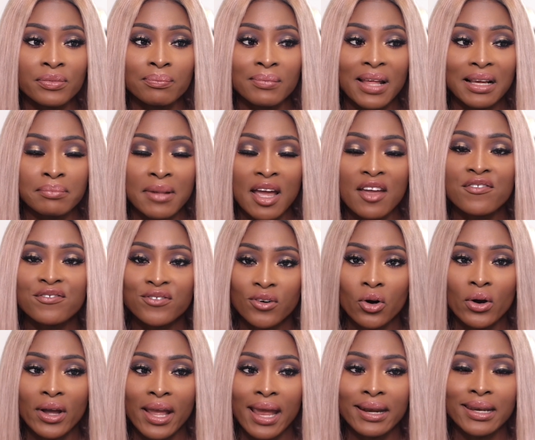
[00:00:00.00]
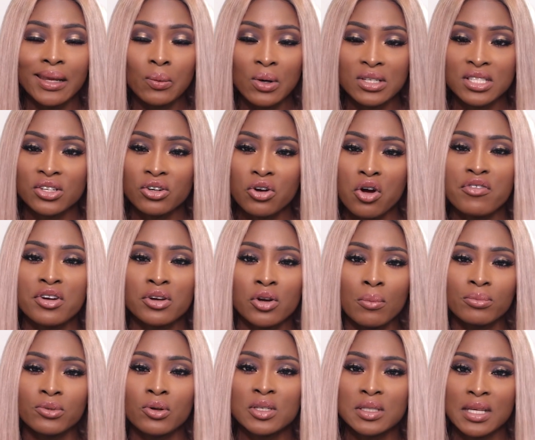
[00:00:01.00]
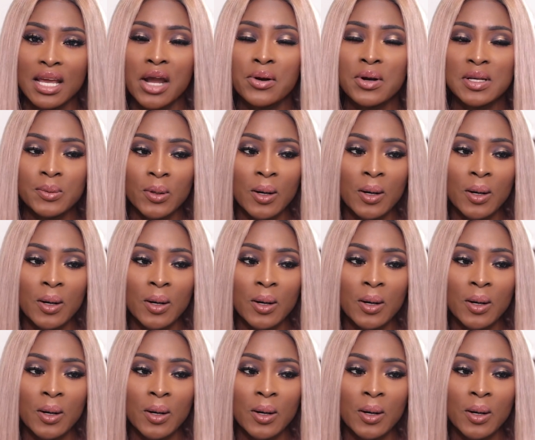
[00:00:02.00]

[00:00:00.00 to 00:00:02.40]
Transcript: like my forehead it wasn't covering up those areas